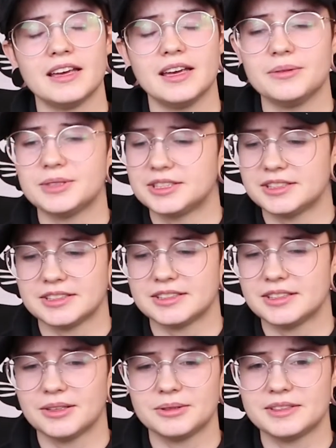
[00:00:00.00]
it was
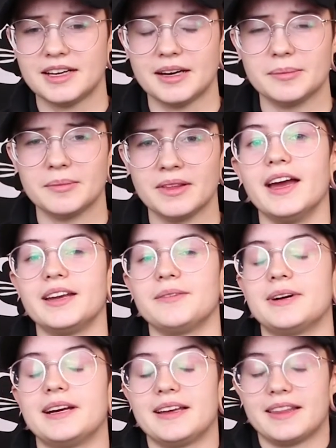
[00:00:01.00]
just so dumb.
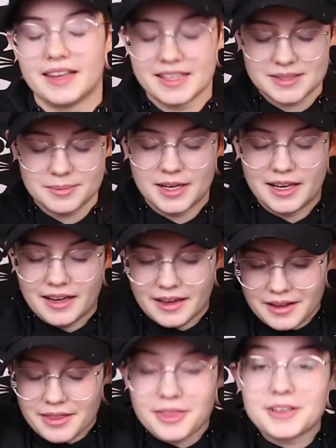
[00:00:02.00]
Anyway, that's
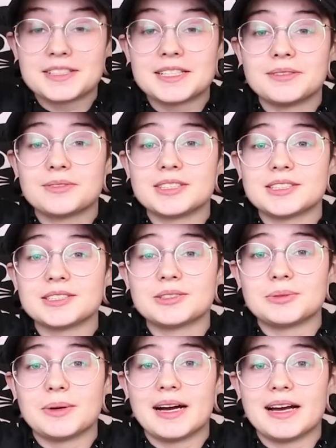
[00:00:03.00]
my 13
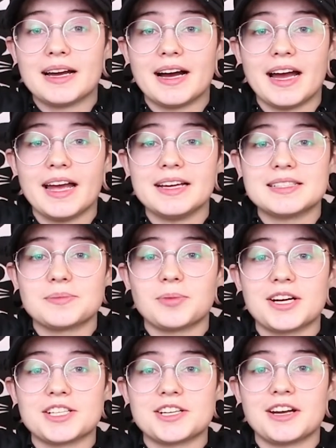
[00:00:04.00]
reasons why I hate
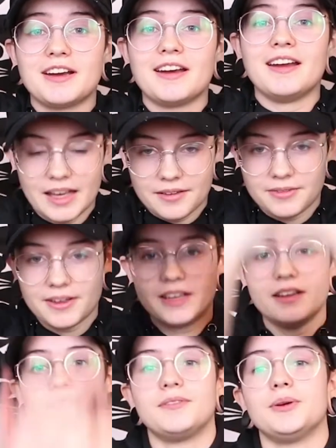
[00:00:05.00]
depression. If
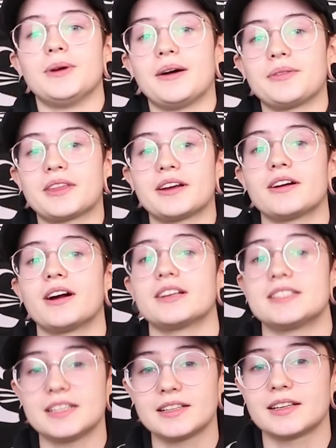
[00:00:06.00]
any of you out there are
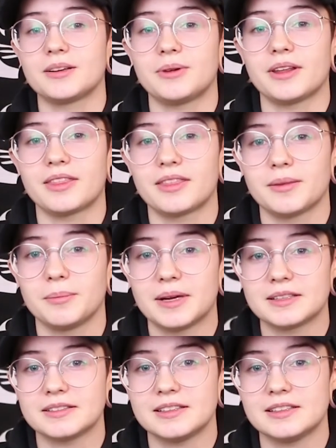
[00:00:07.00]
dealing with
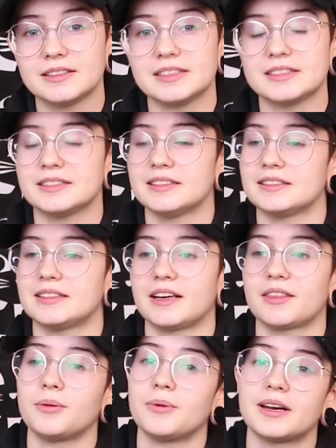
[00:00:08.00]
mental illnesses
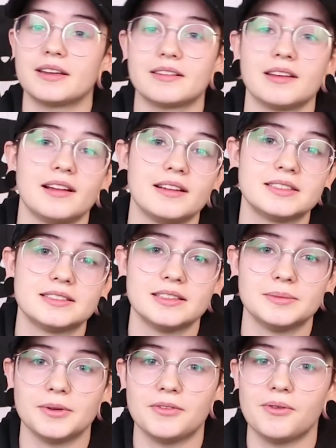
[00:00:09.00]
like the ones I
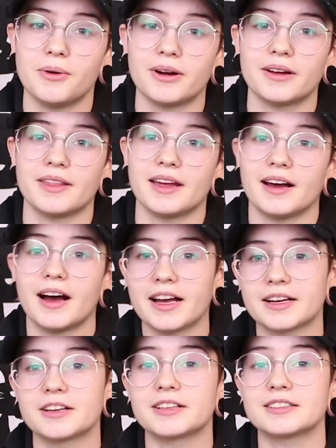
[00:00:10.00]
listed before that
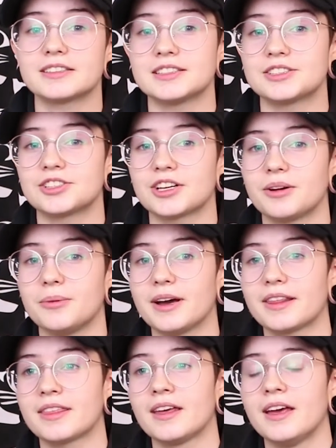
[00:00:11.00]
I currently struggle with,